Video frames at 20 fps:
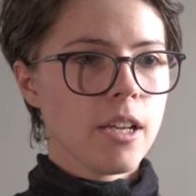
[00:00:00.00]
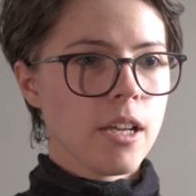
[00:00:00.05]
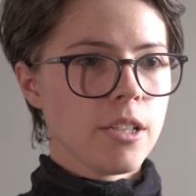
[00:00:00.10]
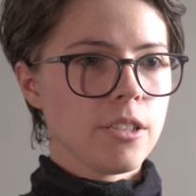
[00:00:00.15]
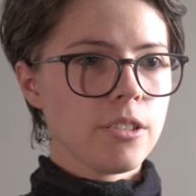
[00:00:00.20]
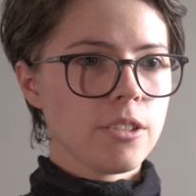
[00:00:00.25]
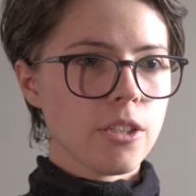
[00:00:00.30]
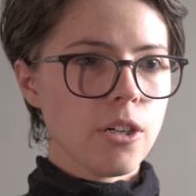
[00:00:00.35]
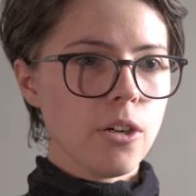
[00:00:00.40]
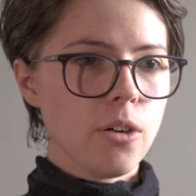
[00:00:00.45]

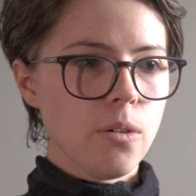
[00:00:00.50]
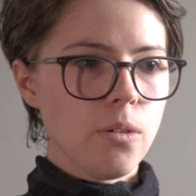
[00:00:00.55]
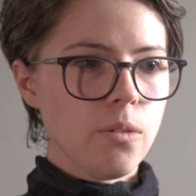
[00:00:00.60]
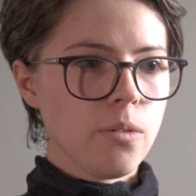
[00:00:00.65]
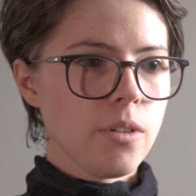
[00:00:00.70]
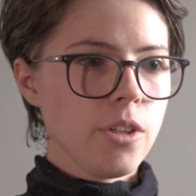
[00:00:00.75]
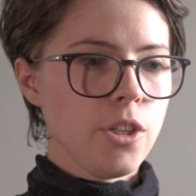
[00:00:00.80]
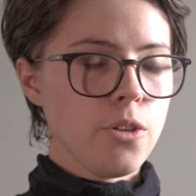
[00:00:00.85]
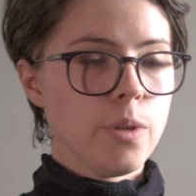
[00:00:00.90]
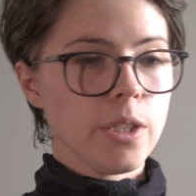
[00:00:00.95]
So
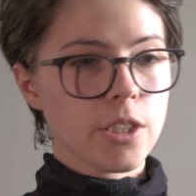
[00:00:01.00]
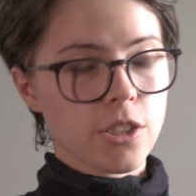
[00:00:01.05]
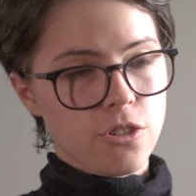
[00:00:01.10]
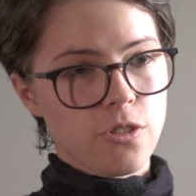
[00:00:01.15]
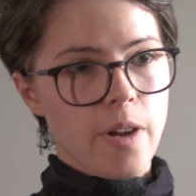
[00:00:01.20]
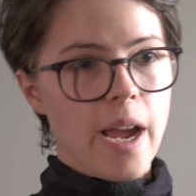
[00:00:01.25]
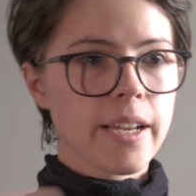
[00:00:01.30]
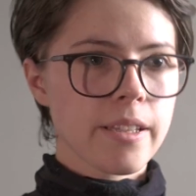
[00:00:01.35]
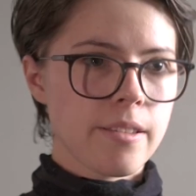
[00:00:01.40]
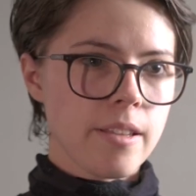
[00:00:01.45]
you
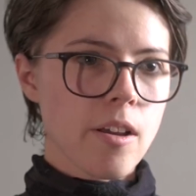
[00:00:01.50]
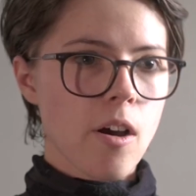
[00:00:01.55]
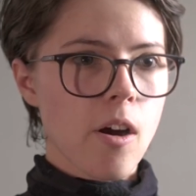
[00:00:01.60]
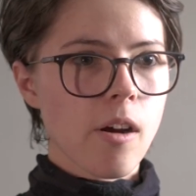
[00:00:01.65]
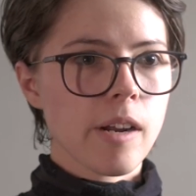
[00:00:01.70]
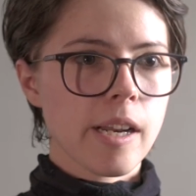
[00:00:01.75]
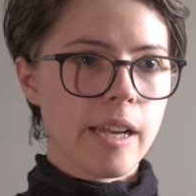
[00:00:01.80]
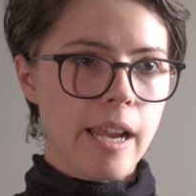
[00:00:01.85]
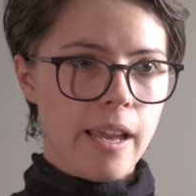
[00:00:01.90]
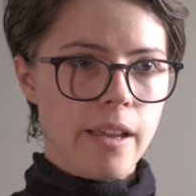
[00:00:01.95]
extract the
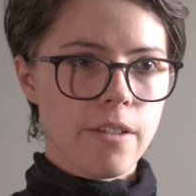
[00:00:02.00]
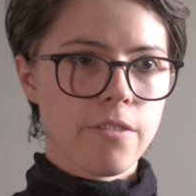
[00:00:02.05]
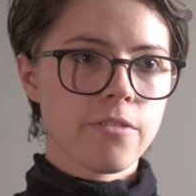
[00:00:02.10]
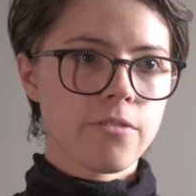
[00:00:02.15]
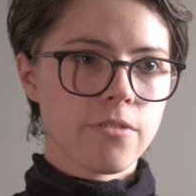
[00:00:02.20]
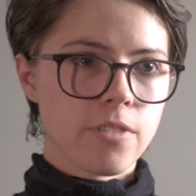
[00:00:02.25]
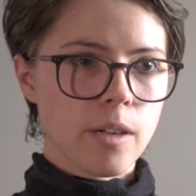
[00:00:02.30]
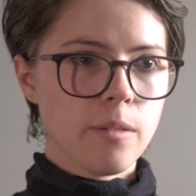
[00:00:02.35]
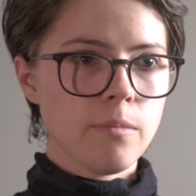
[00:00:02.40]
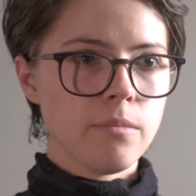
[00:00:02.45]
RNA
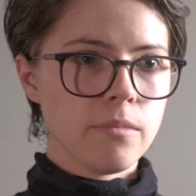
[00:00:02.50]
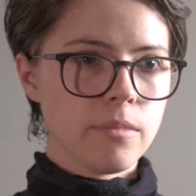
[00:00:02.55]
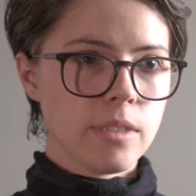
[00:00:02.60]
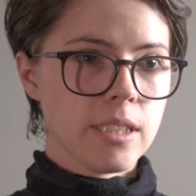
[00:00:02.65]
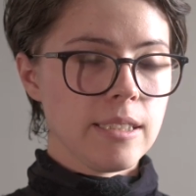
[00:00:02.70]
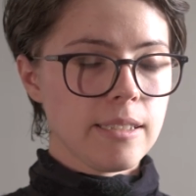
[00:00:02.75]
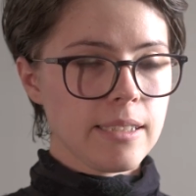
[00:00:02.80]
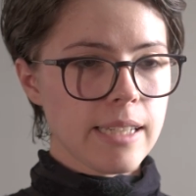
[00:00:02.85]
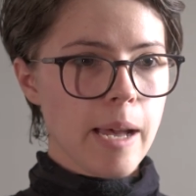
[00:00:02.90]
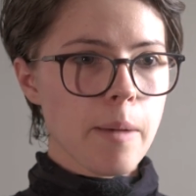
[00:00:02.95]
from the
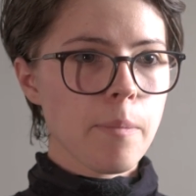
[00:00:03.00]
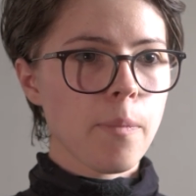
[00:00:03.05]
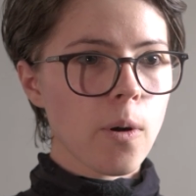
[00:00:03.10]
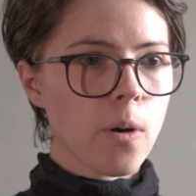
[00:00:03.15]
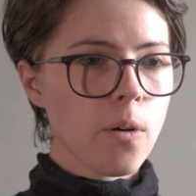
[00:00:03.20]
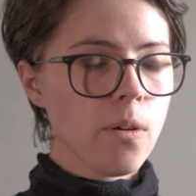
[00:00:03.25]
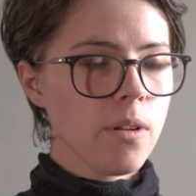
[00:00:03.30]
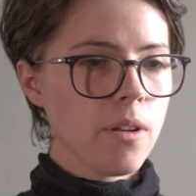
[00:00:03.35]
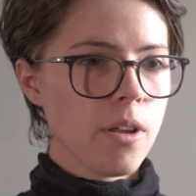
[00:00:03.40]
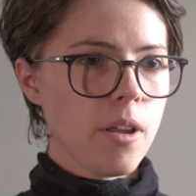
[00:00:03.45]

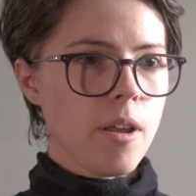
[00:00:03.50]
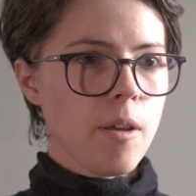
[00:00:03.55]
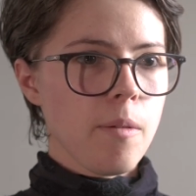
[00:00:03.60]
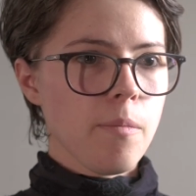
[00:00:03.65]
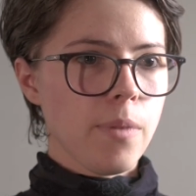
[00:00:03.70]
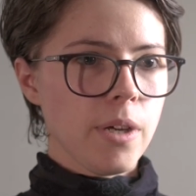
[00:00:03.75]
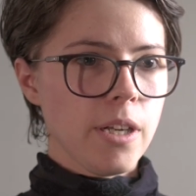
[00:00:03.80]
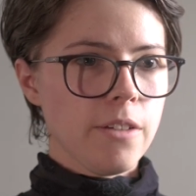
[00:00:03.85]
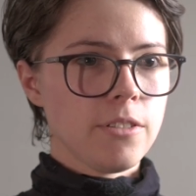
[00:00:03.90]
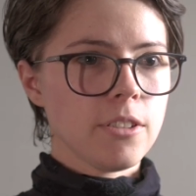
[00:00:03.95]
sample,
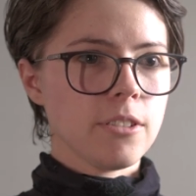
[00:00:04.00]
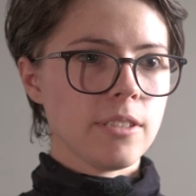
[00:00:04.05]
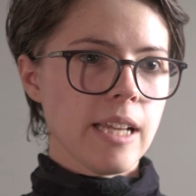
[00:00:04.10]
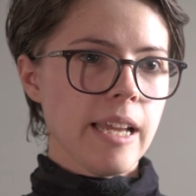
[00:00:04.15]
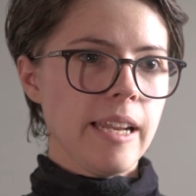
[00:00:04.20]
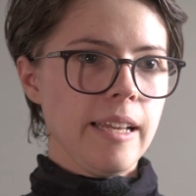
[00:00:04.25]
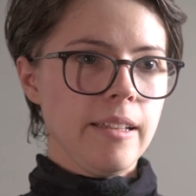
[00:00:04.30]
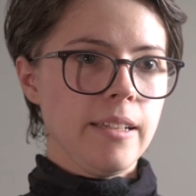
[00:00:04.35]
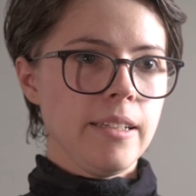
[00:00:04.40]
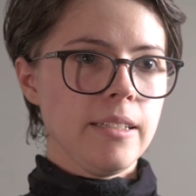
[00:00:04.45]
but if there's
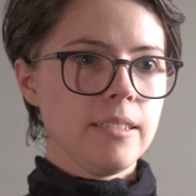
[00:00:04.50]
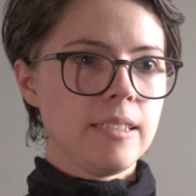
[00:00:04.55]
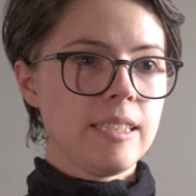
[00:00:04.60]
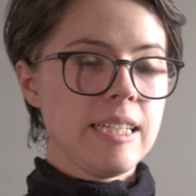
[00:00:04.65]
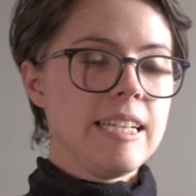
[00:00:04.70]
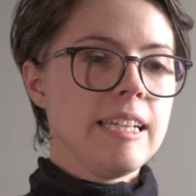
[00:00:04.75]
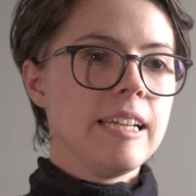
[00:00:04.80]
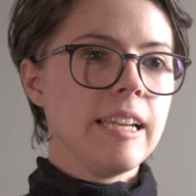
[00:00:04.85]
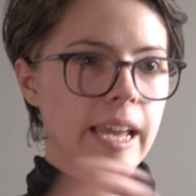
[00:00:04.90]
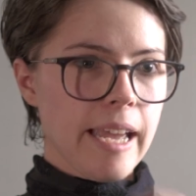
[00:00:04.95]
any
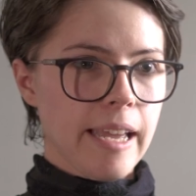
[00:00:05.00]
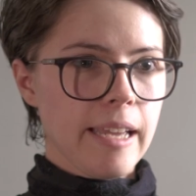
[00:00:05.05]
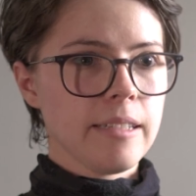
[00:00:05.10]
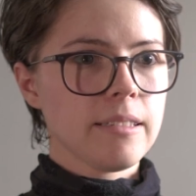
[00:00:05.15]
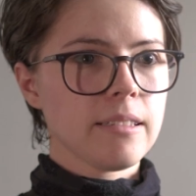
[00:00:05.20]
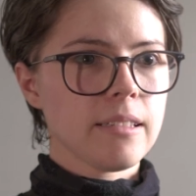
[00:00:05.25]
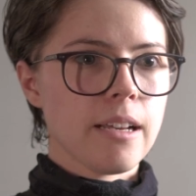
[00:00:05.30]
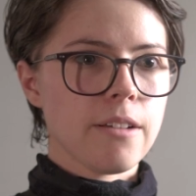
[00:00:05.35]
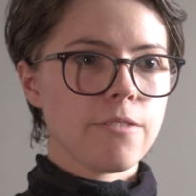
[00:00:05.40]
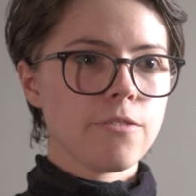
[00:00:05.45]
DNA
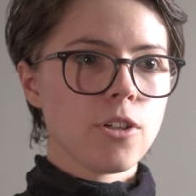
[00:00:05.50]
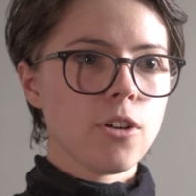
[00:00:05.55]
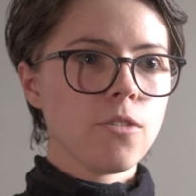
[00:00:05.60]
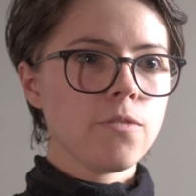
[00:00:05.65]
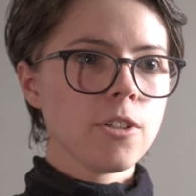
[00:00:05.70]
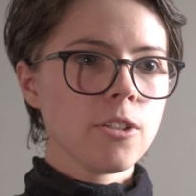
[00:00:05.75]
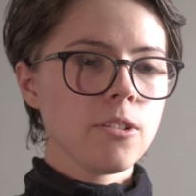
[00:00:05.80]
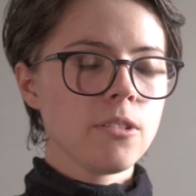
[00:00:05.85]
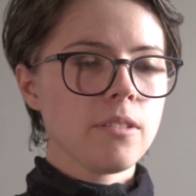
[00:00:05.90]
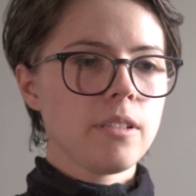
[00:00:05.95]
left
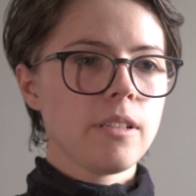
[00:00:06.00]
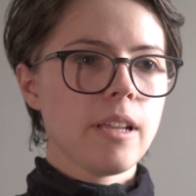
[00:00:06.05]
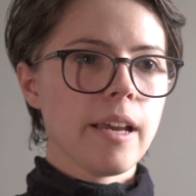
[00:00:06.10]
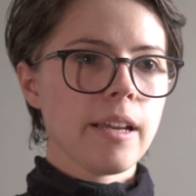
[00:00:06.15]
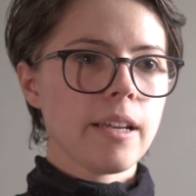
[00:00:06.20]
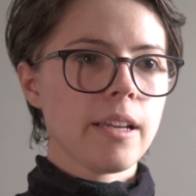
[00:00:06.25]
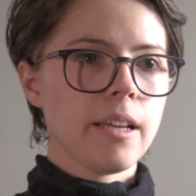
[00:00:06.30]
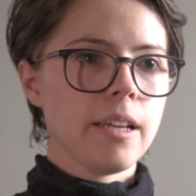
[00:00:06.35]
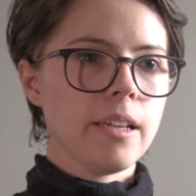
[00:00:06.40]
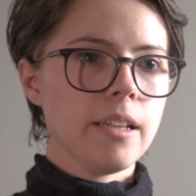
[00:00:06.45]
over, that
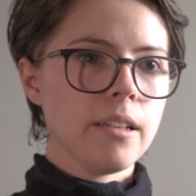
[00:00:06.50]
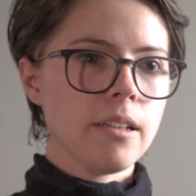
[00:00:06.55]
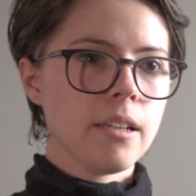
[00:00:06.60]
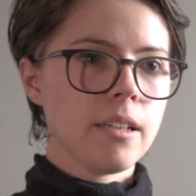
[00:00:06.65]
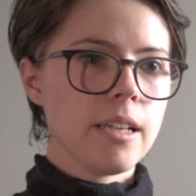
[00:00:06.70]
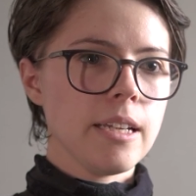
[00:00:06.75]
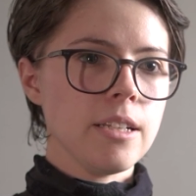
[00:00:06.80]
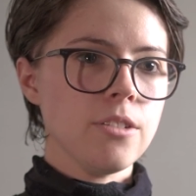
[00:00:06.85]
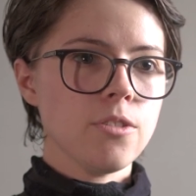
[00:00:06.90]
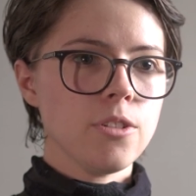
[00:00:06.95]
can
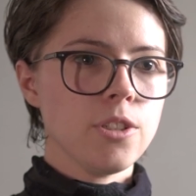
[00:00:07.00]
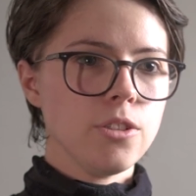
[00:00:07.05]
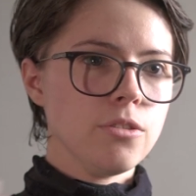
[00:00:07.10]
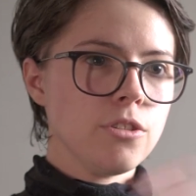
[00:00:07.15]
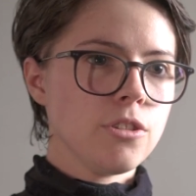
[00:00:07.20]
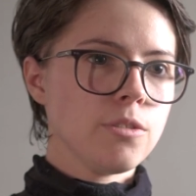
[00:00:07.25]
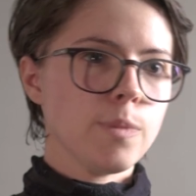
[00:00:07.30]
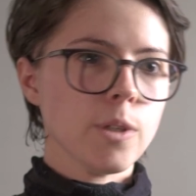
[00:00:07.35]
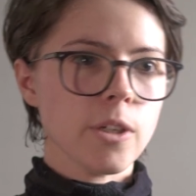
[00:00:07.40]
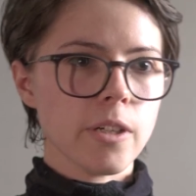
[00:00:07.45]
introduce
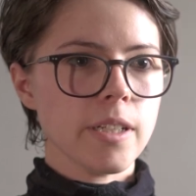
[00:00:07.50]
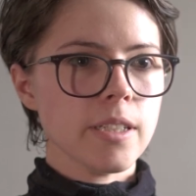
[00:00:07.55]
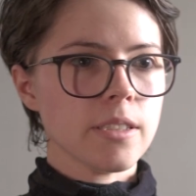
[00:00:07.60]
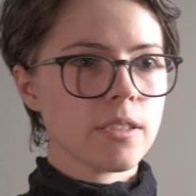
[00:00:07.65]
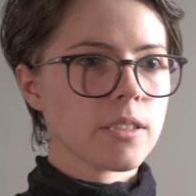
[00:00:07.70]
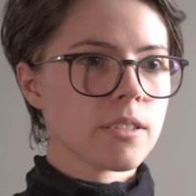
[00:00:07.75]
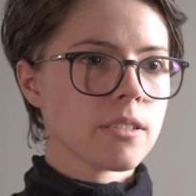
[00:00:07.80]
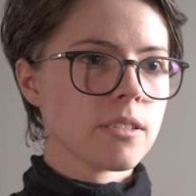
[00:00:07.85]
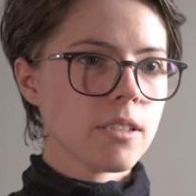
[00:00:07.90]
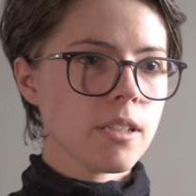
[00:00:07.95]

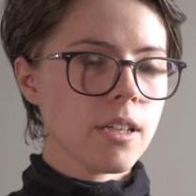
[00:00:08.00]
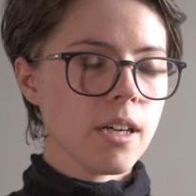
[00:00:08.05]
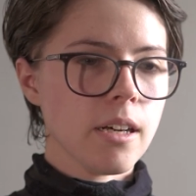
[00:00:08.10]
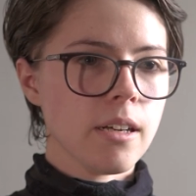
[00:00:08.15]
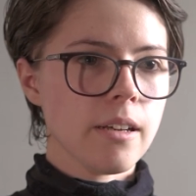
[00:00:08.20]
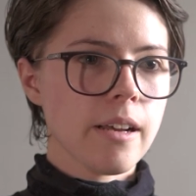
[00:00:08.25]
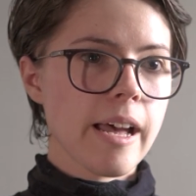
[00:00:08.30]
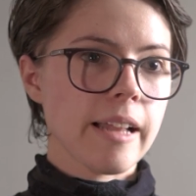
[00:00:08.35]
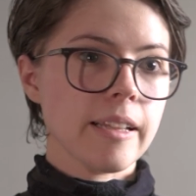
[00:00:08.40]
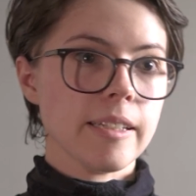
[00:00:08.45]
spurious
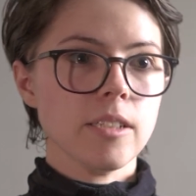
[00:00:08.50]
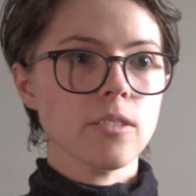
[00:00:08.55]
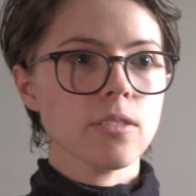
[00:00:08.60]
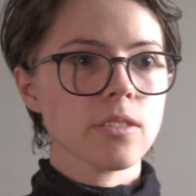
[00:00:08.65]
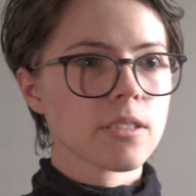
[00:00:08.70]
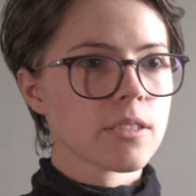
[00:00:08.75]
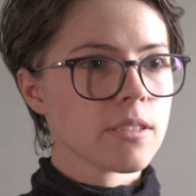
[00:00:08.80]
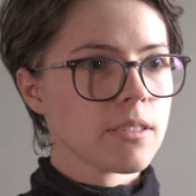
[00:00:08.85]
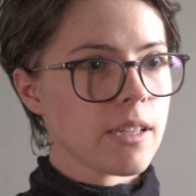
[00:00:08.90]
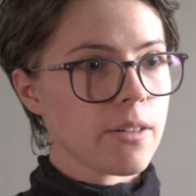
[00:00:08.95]

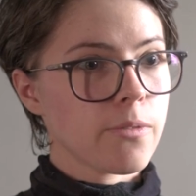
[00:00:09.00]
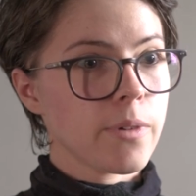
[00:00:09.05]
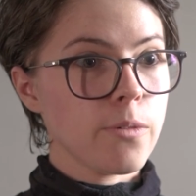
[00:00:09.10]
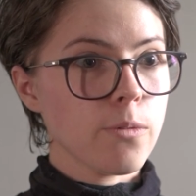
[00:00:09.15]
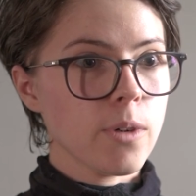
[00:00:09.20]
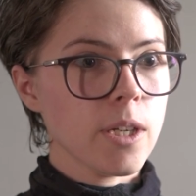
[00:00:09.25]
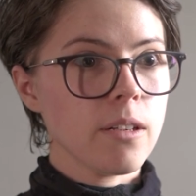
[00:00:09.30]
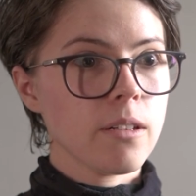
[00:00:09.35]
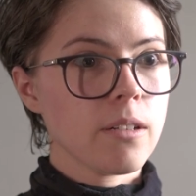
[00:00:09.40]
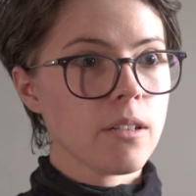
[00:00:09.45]
alleles that we
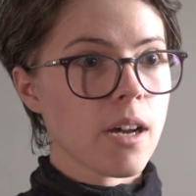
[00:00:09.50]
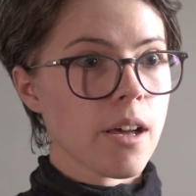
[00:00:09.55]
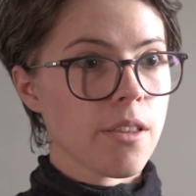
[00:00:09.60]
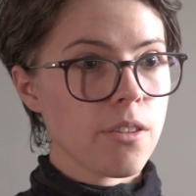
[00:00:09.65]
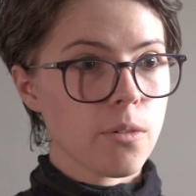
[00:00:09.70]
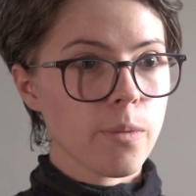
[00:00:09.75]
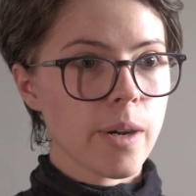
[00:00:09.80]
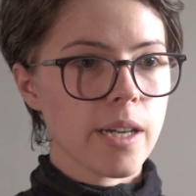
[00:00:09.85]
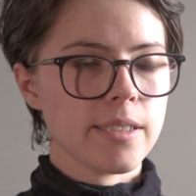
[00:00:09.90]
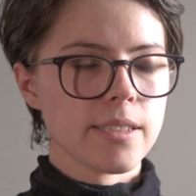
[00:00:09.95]
wouldn't
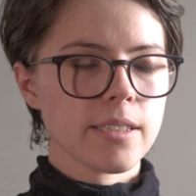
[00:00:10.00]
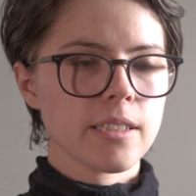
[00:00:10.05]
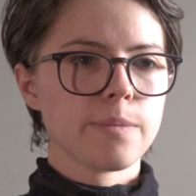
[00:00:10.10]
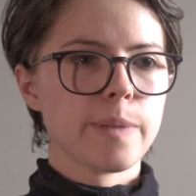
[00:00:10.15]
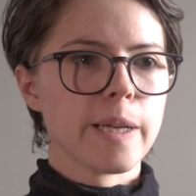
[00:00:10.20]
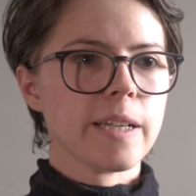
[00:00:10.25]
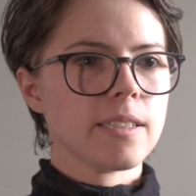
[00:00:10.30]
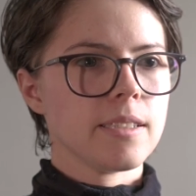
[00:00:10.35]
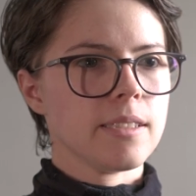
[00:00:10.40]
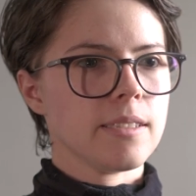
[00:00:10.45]
otherwise
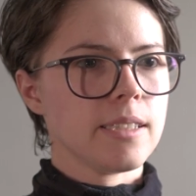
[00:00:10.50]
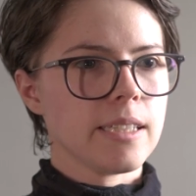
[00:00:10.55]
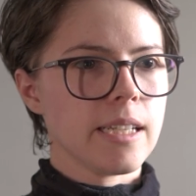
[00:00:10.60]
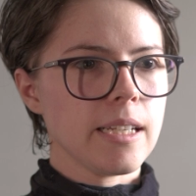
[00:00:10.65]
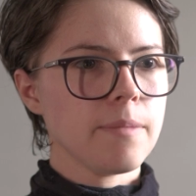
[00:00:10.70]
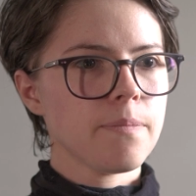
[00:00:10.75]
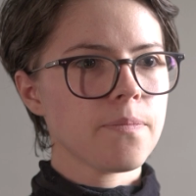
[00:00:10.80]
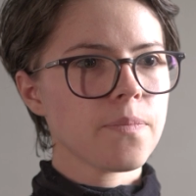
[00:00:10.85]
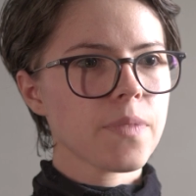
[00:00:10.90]
expect to see.